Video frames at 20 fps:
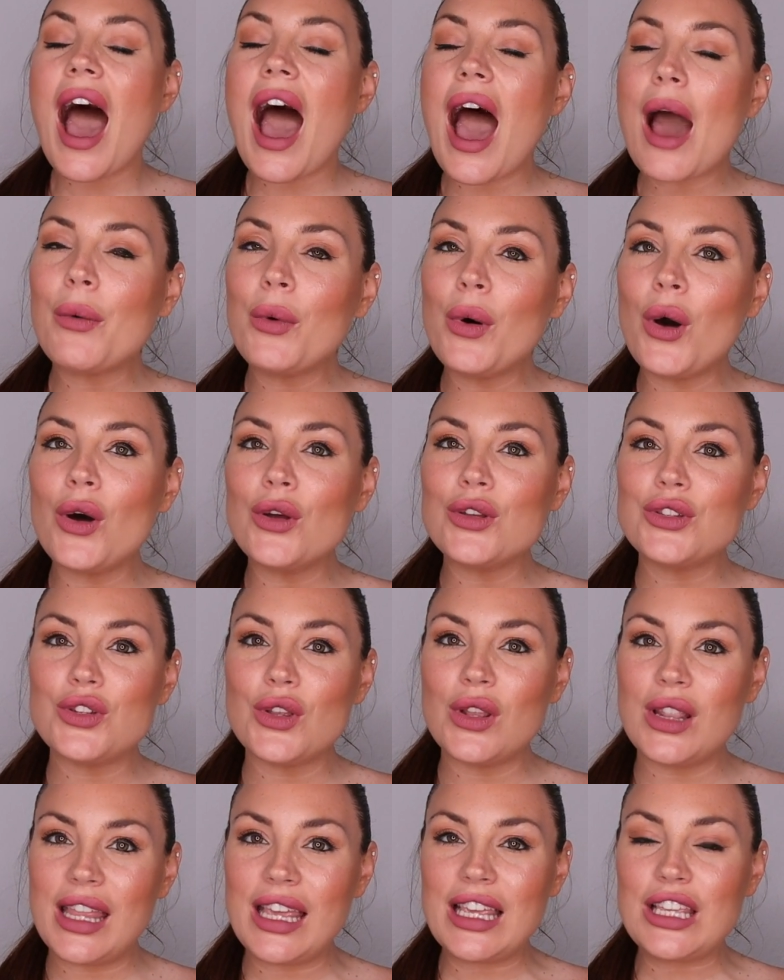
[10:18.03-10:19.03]
I will
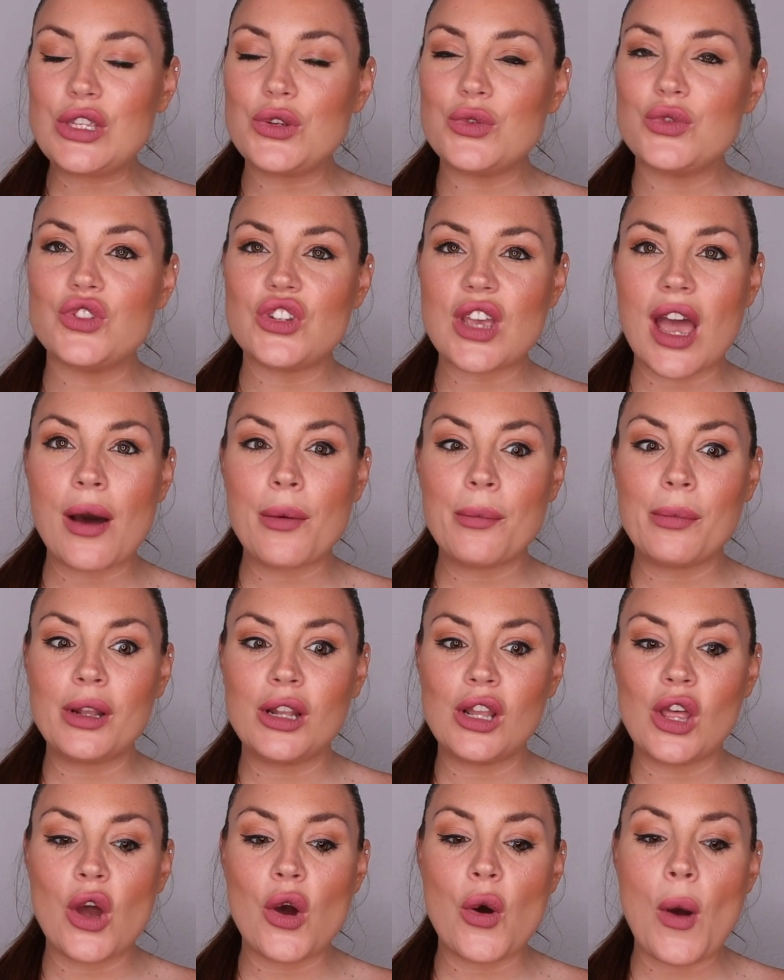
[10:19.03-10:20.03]
also link you down
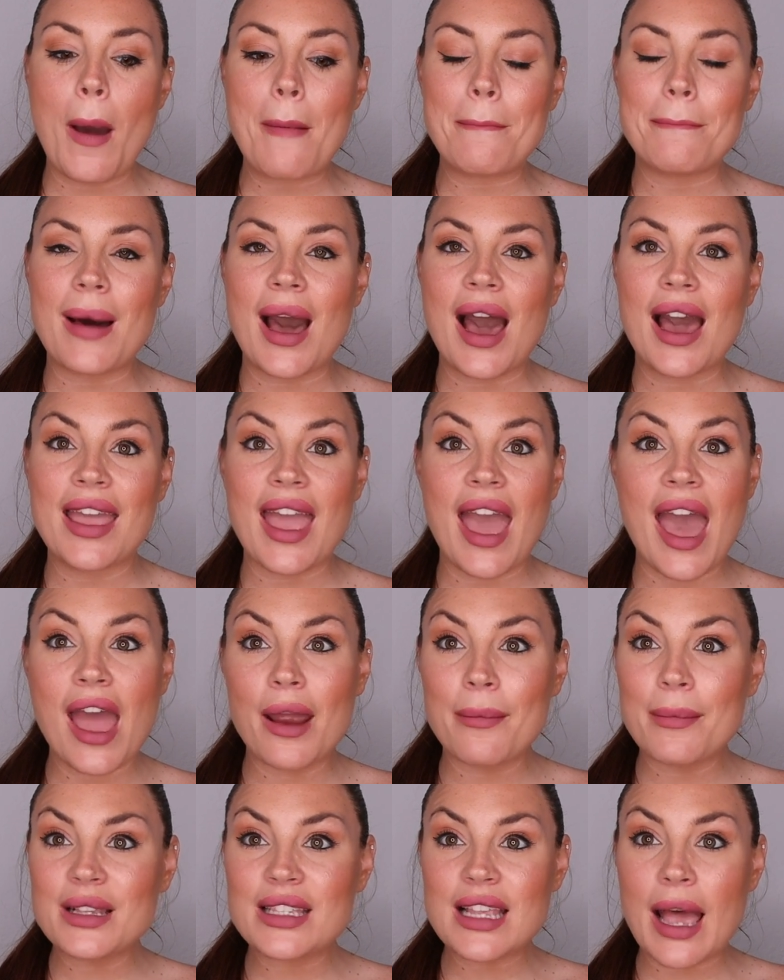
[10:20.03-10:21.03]
below my
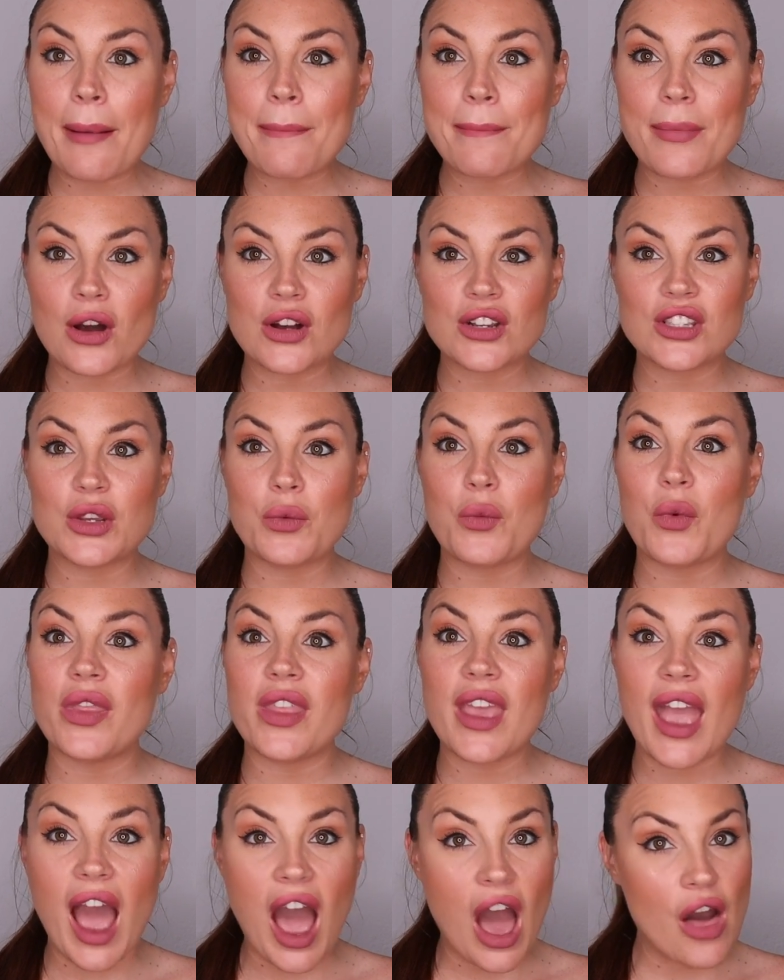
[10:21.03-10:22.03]
Hermes unboxing
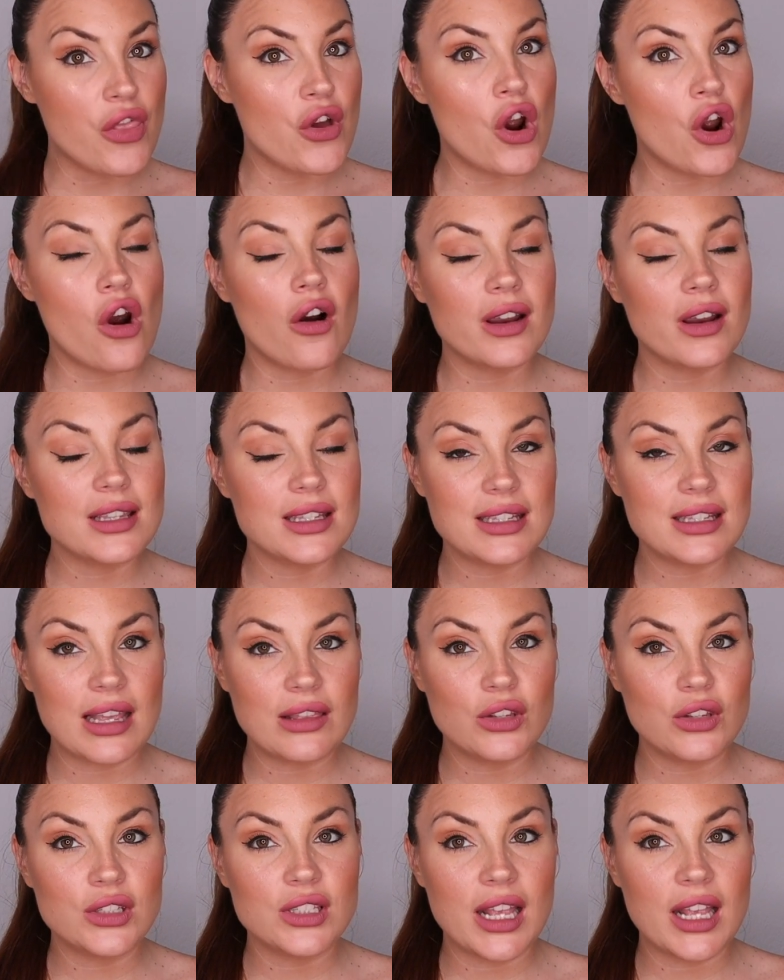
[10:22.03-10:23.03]
with the other Oran
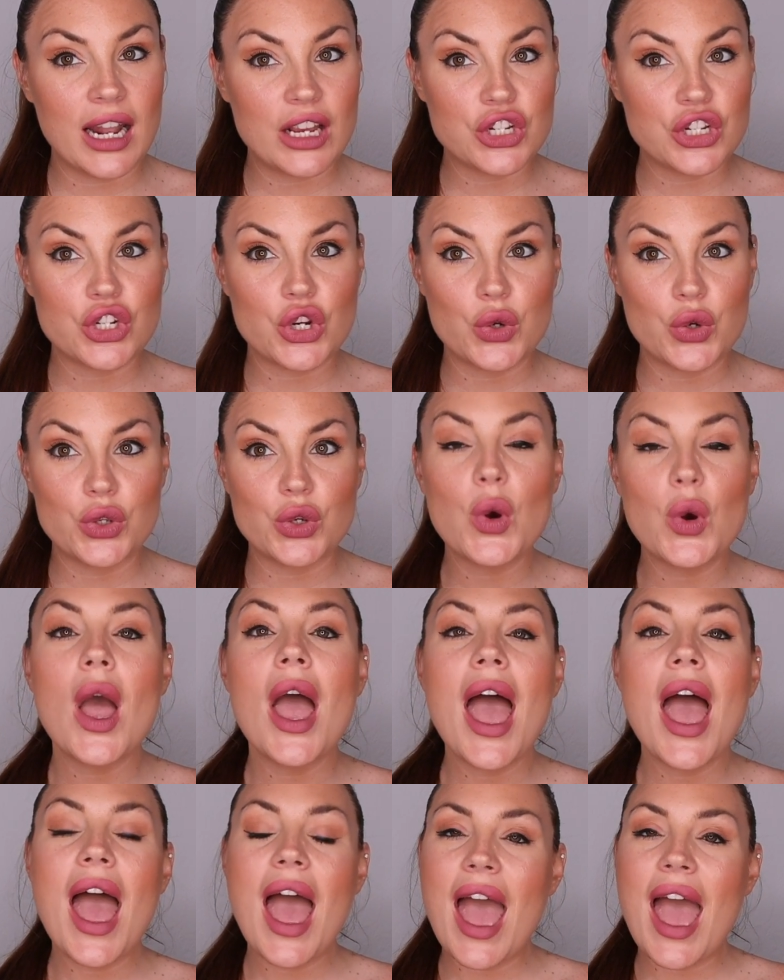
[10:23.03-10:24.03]
sandals that I show you,
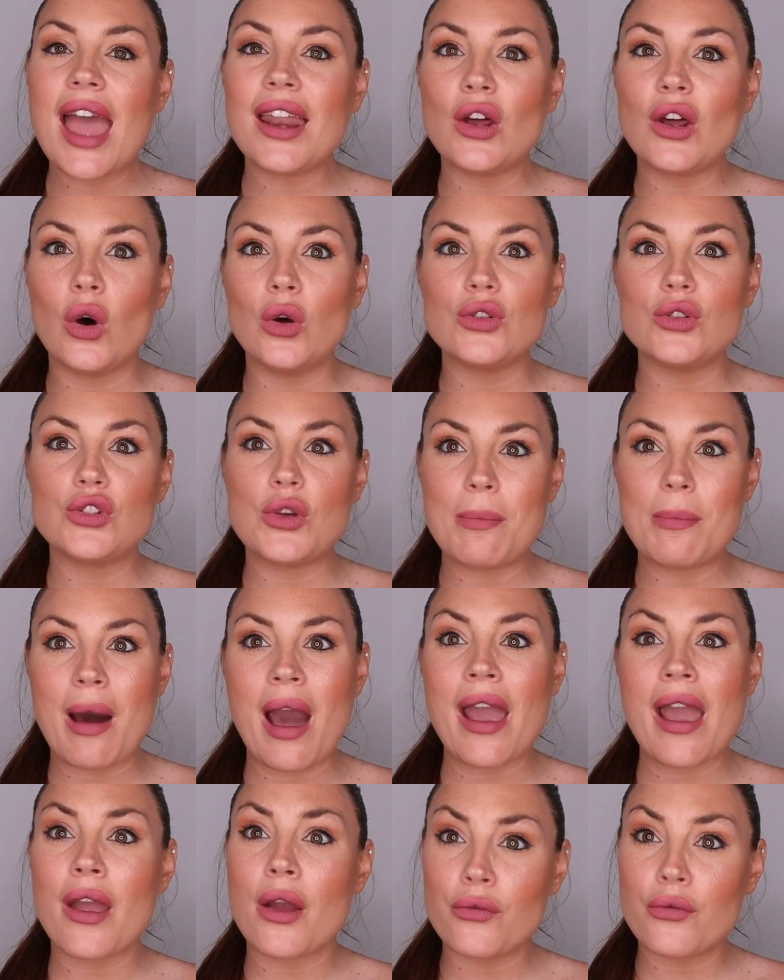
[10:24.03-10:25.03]
and also
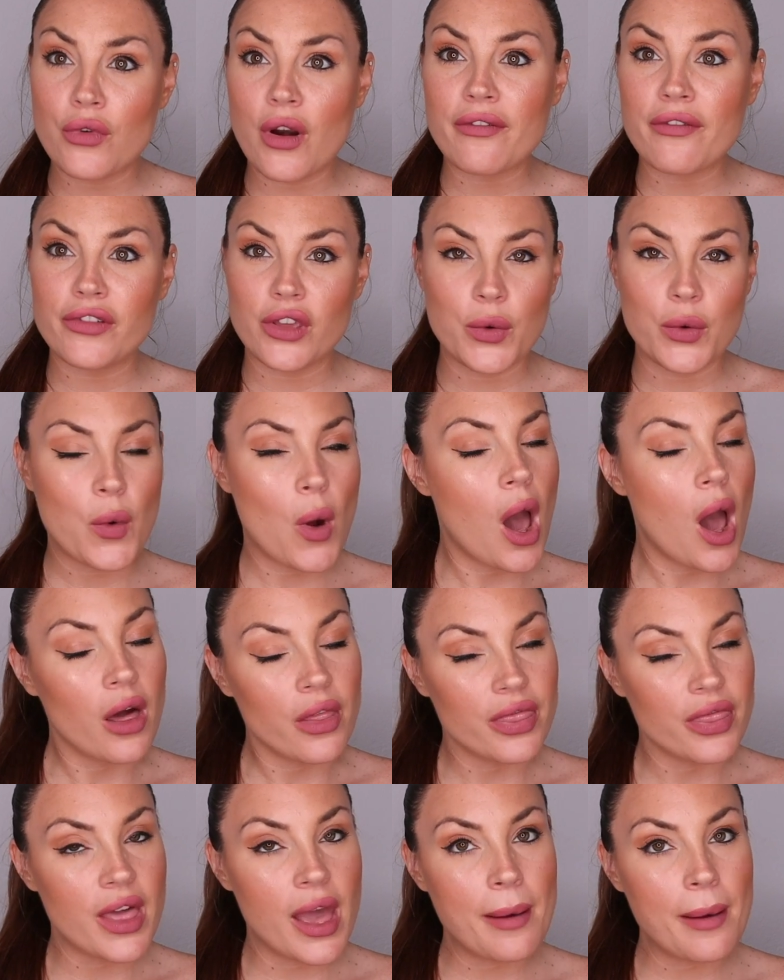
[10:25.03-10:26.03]
my review
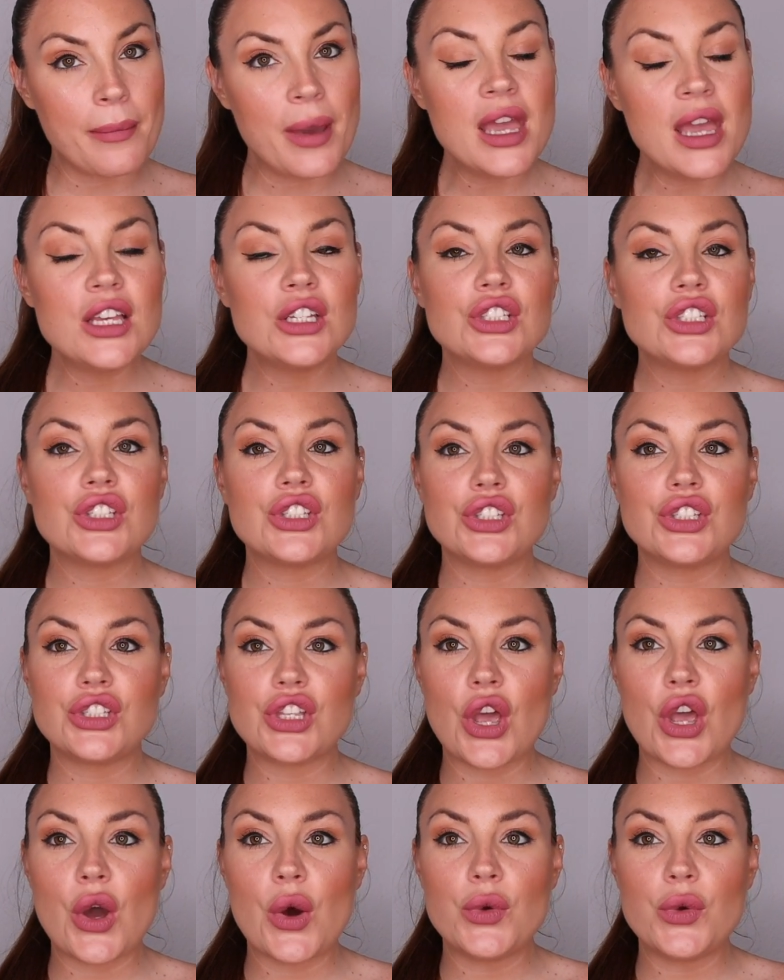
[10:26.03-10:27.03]
on them.
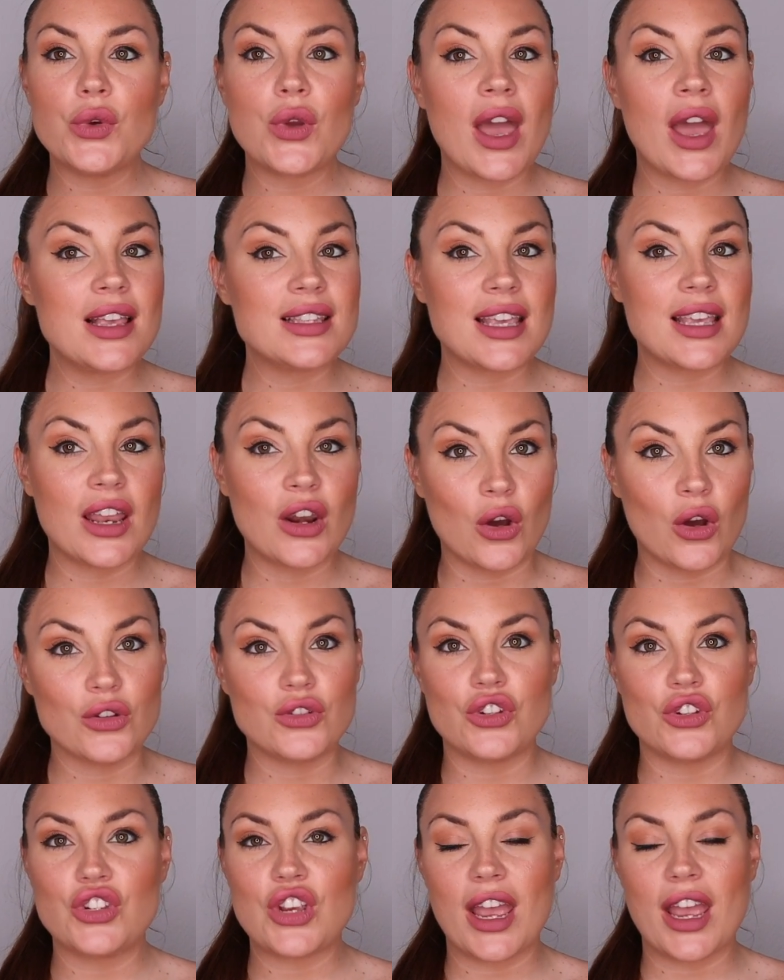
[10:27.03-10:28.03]
So you guys can
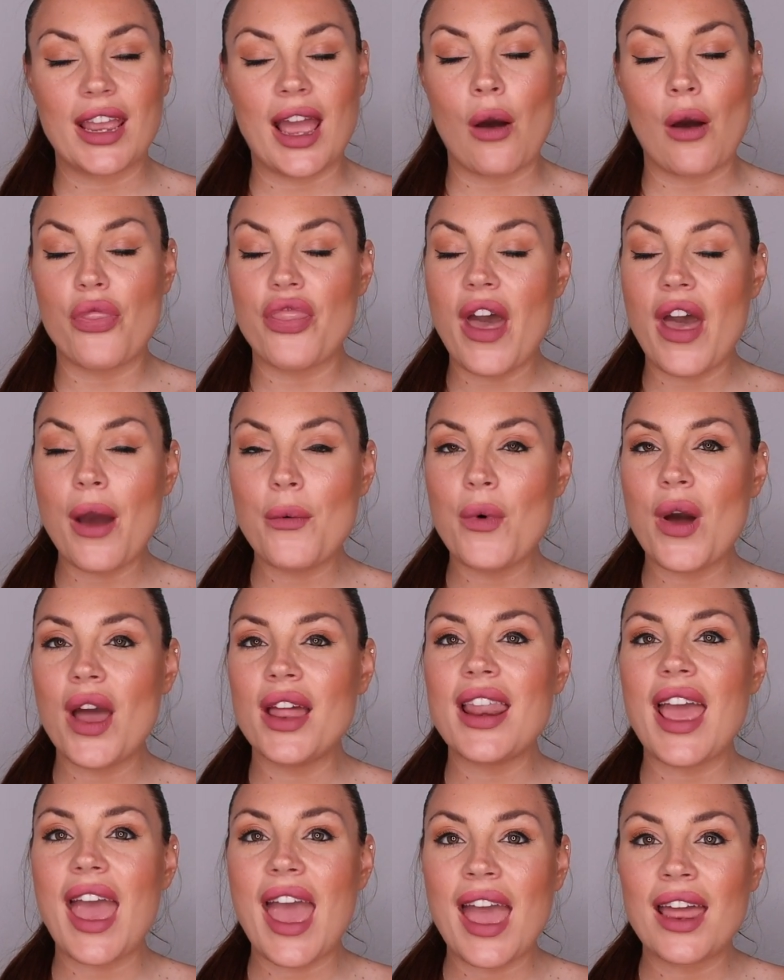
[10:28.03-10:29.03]
also check out that
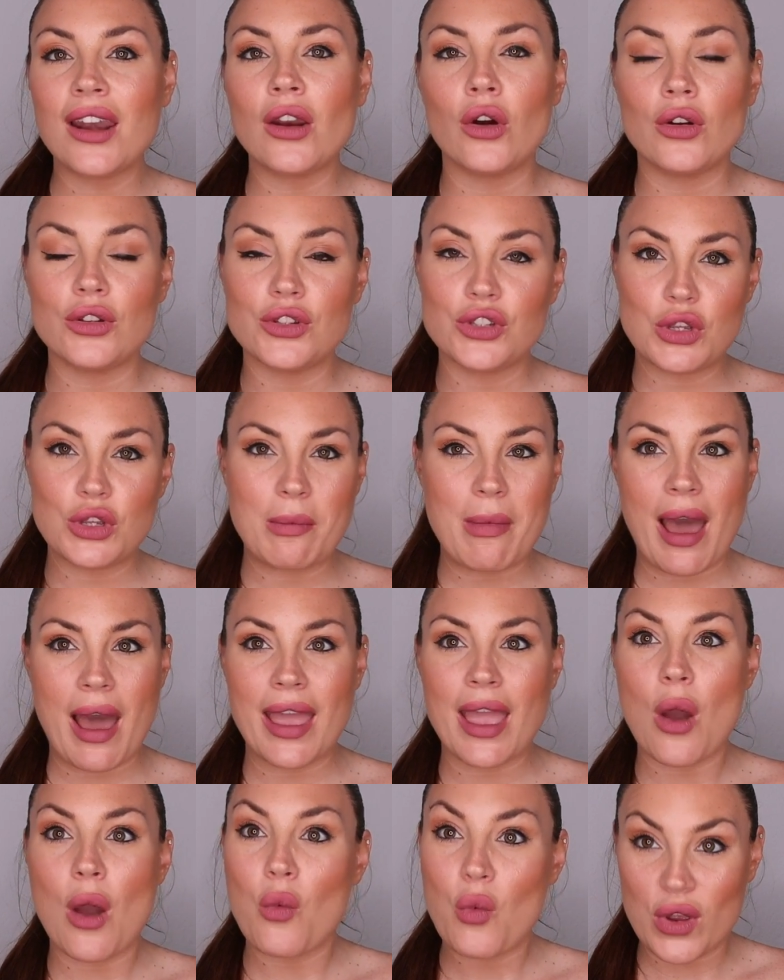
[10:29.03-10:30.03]
one and also
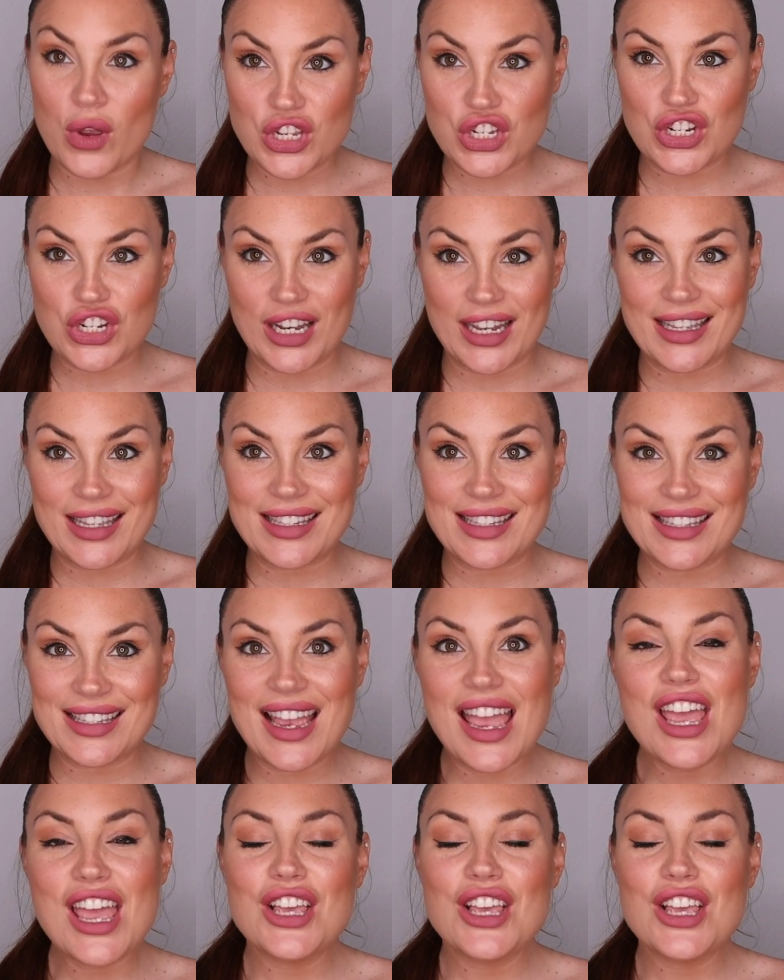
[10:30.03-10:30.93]
my wish list.